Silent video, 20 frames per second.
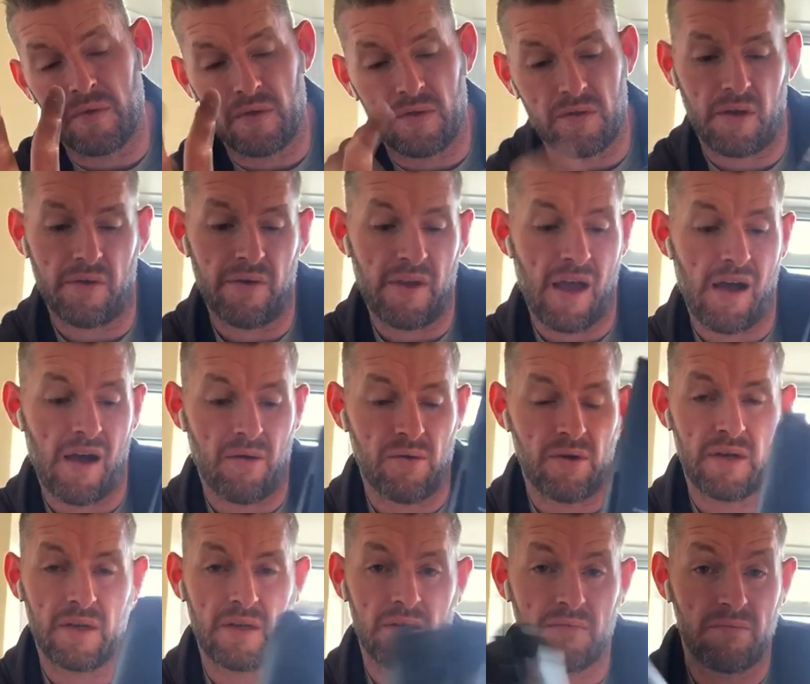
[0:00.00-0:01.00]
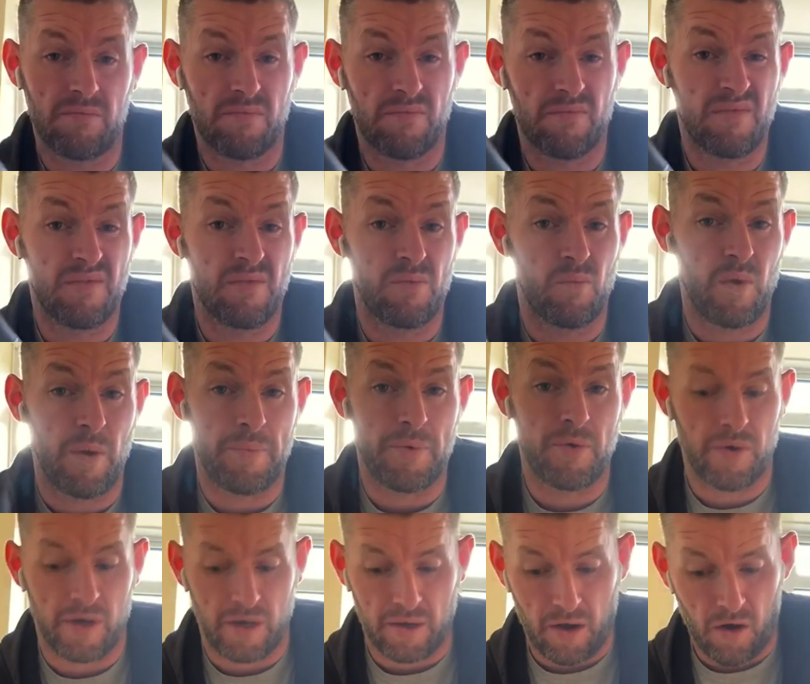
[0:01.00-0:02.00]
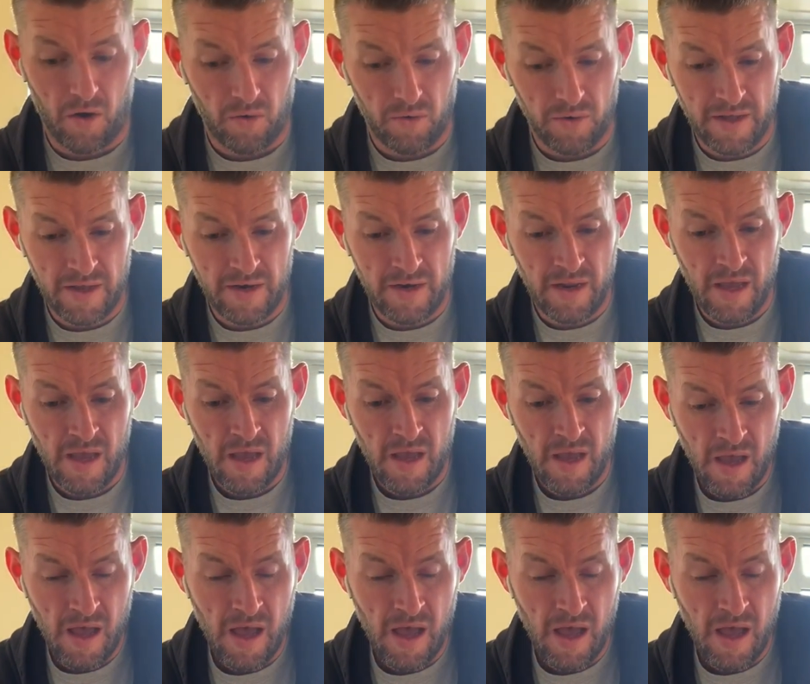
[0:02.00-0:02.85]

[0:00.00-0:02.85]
So yeah, I'm going to whip a quick hole in